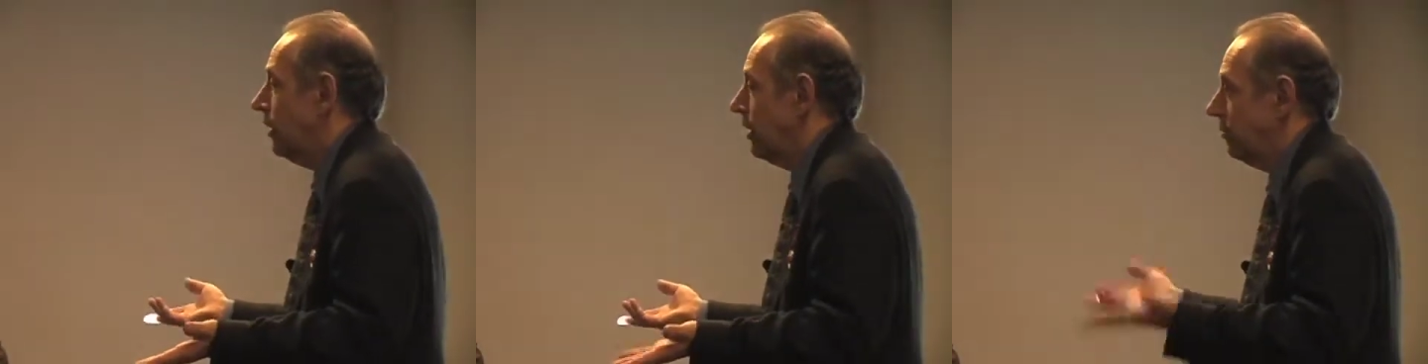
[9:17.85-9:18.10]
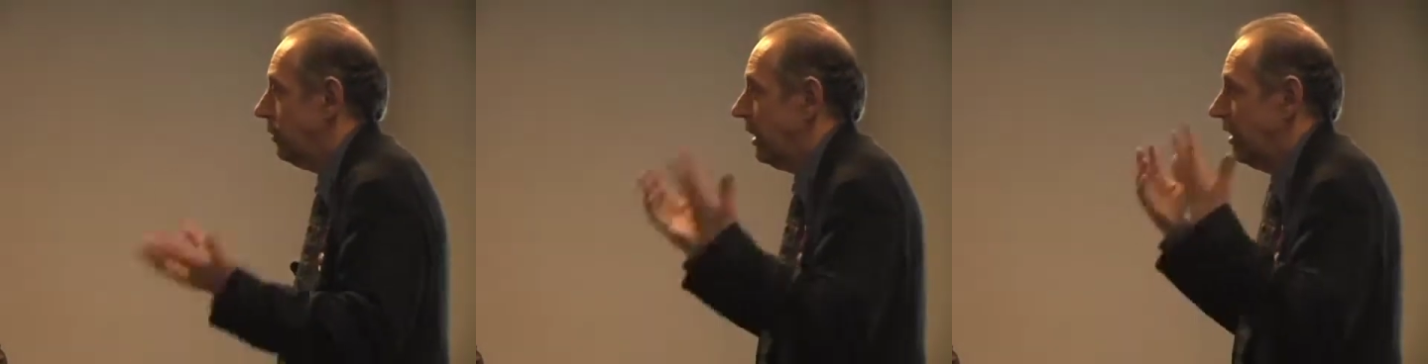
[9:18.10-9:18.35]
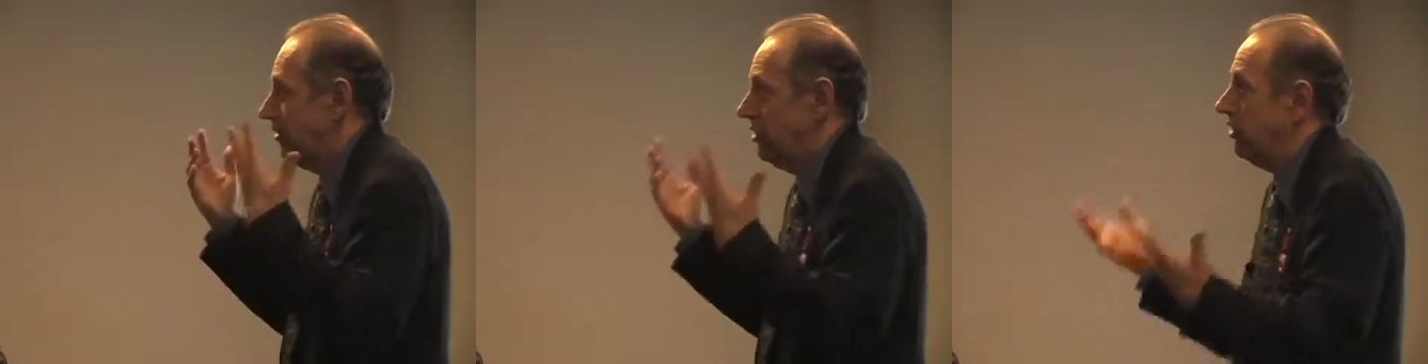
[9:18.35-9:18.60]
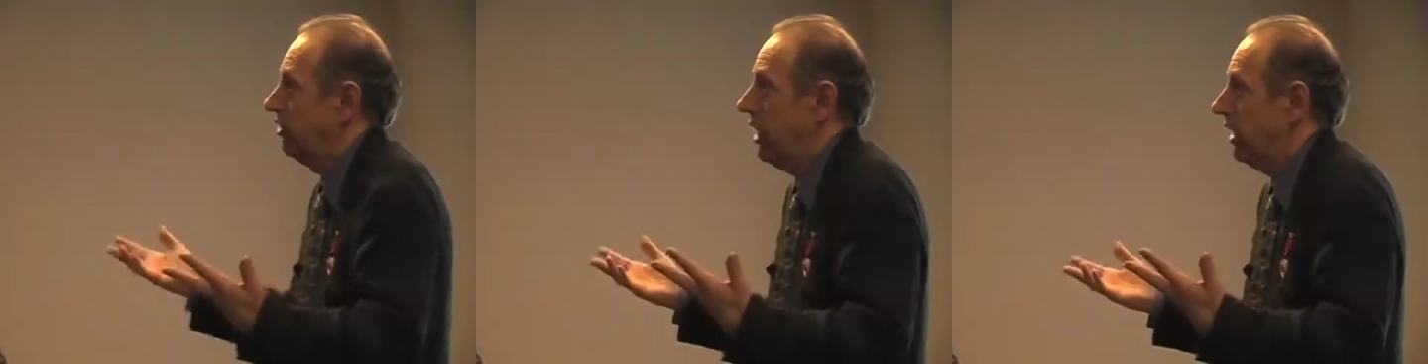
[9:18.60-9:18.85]
and everybody
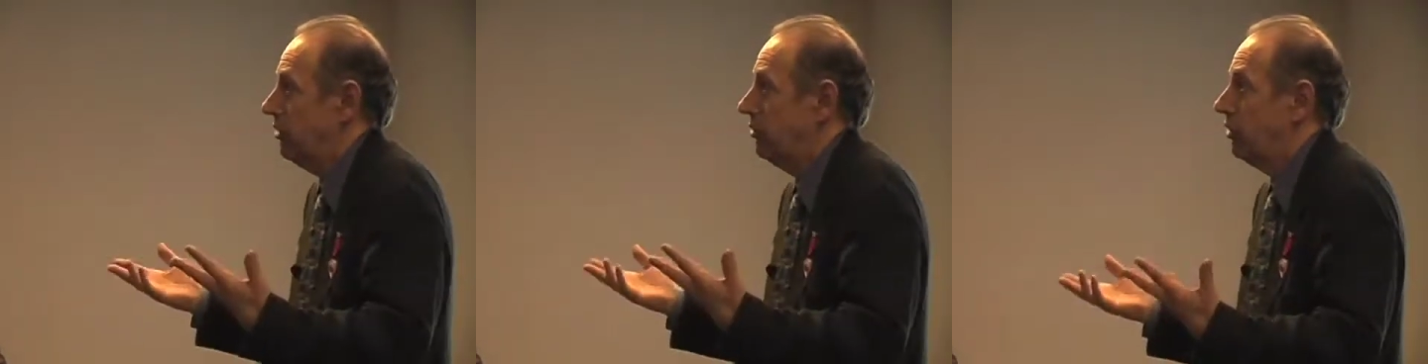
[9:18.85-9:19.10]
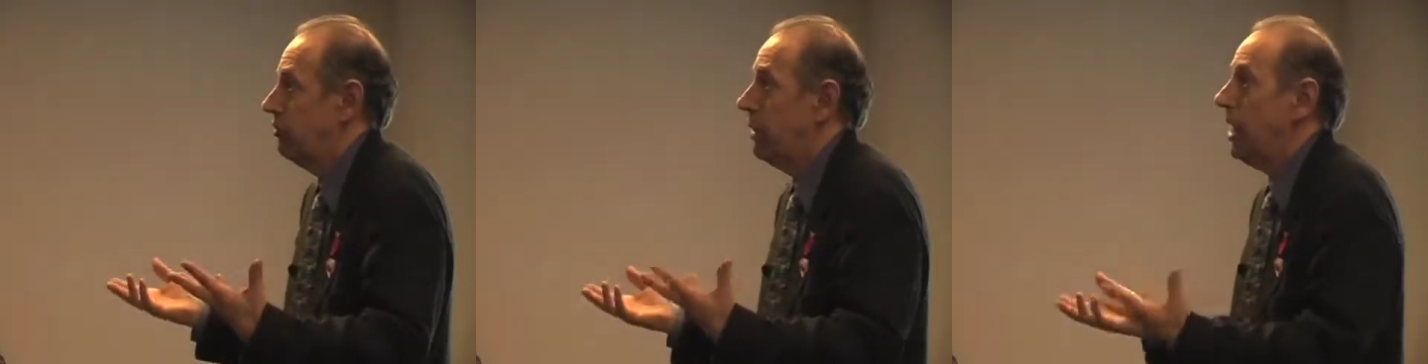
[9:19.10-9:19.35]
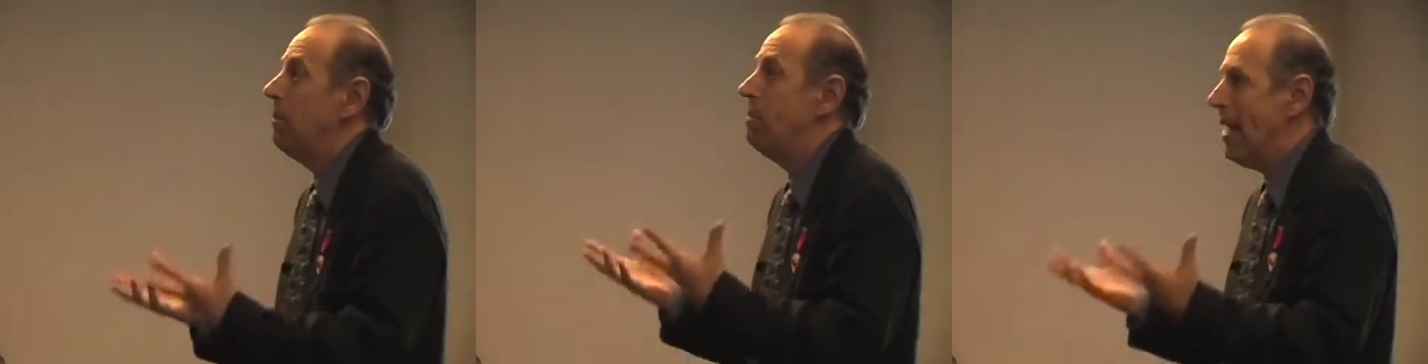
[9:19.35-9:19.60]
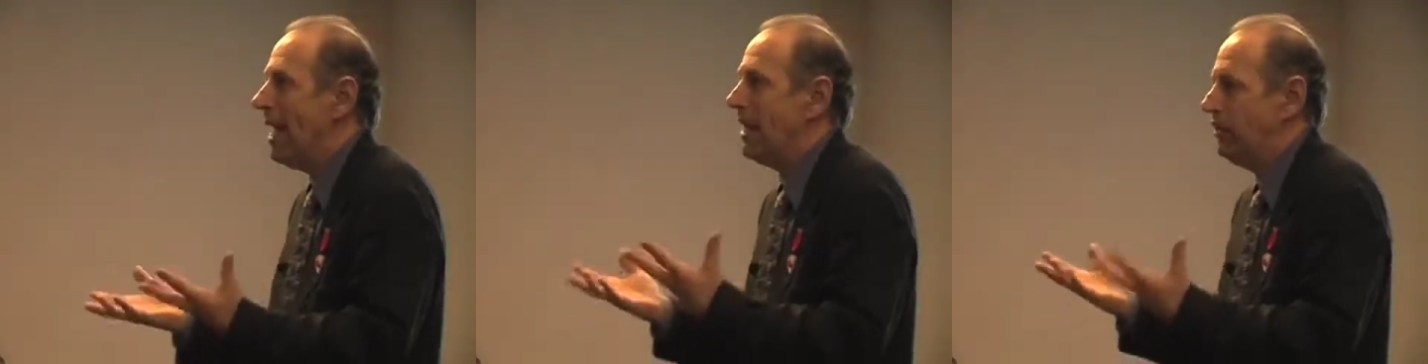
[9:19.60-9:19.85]
since then has just been
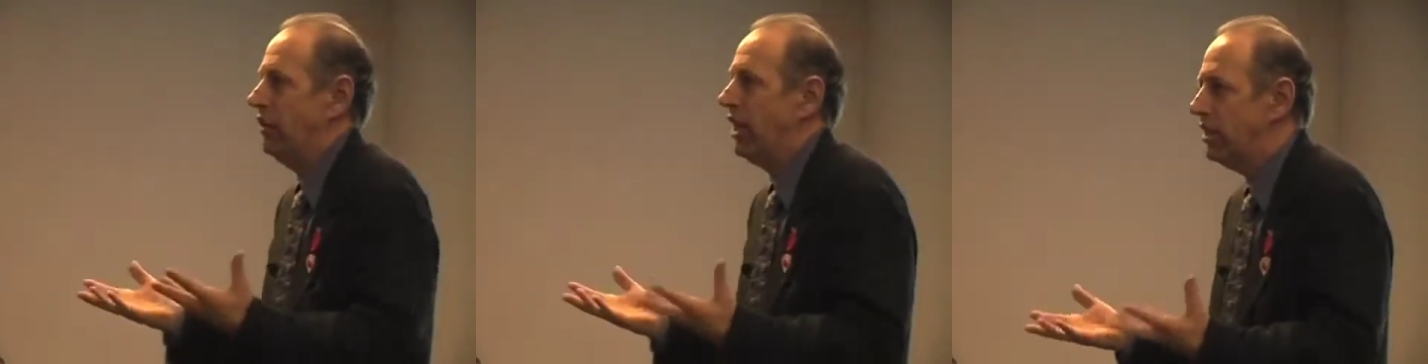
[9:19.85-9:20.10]
amazed that